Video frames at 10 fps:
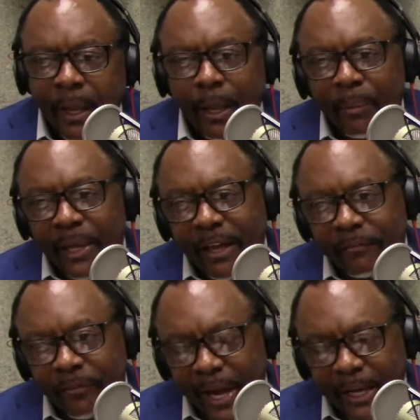And we
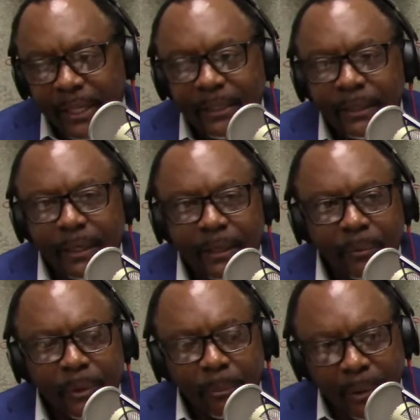have Friday.
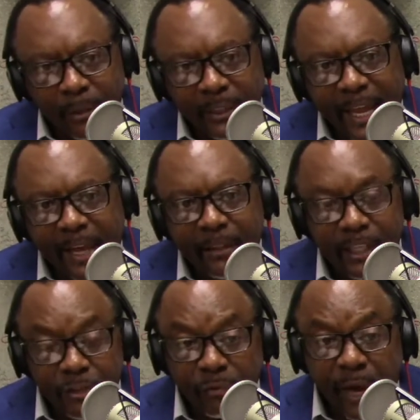We'll be on the air
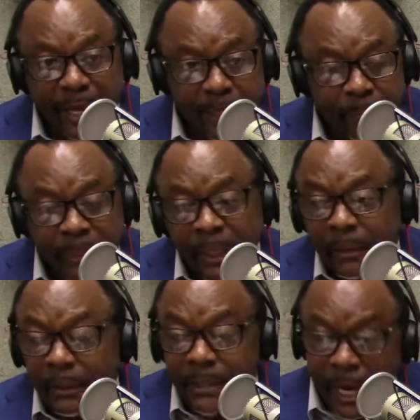this Friday.
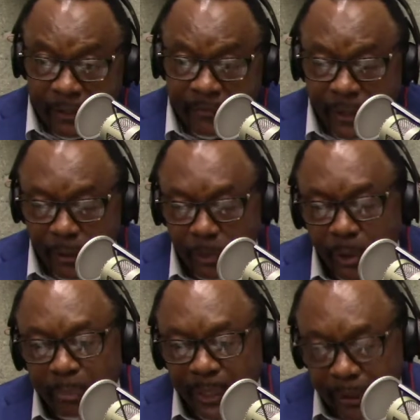The Don Father
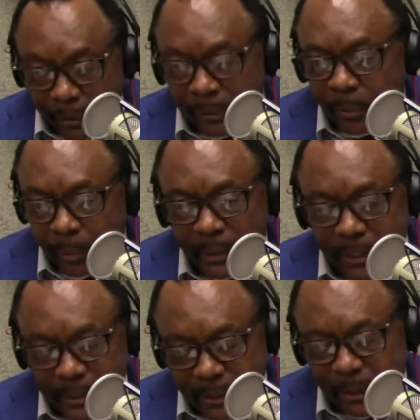will be here with
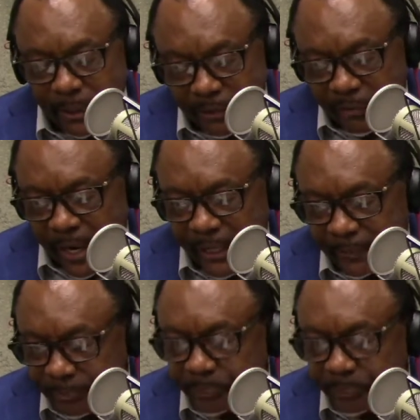us this Friday.